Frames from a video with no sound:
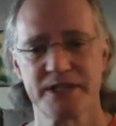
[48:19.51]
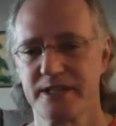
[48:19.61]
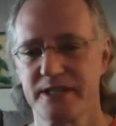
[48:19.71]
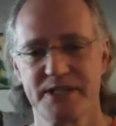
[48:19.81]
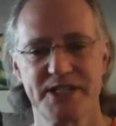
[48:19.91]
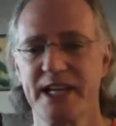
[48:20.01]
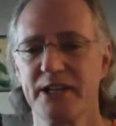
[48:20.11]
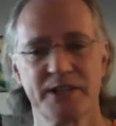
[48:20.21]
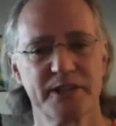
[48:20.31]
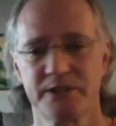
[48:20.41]
It's
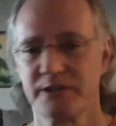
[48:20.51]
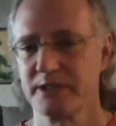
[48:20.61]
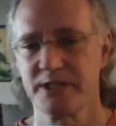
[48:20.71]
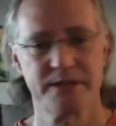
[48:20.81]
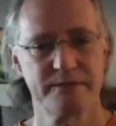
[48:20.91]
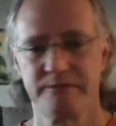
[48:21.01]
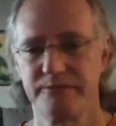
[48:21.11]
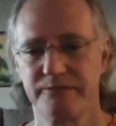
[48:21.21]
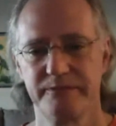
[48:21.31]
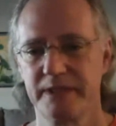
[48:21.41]
cellular, it's
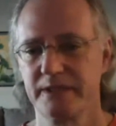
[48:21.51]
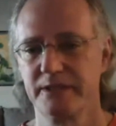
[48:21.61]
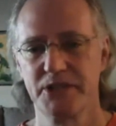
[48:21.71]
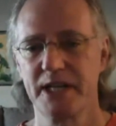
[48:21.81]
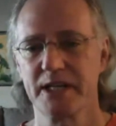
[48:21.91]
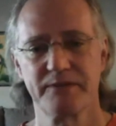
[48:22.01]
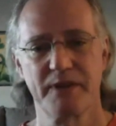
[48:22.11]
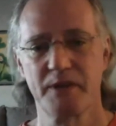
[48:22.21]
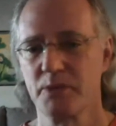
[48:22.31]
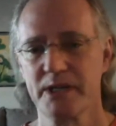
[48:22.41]
energetic,
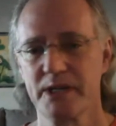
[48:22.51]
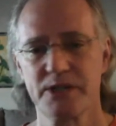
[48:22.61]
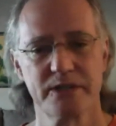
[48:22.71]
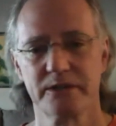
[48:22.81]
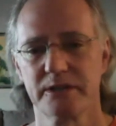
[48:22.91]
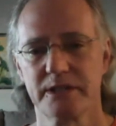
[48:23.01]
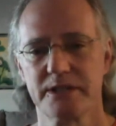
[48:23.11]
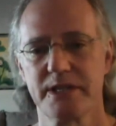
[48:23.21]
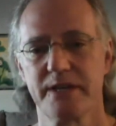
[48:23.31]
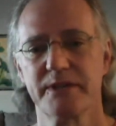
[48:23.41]
vibrational,
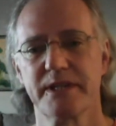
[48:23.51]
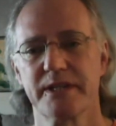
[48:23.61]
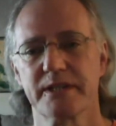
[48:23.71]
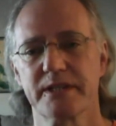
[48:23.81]
it's everything.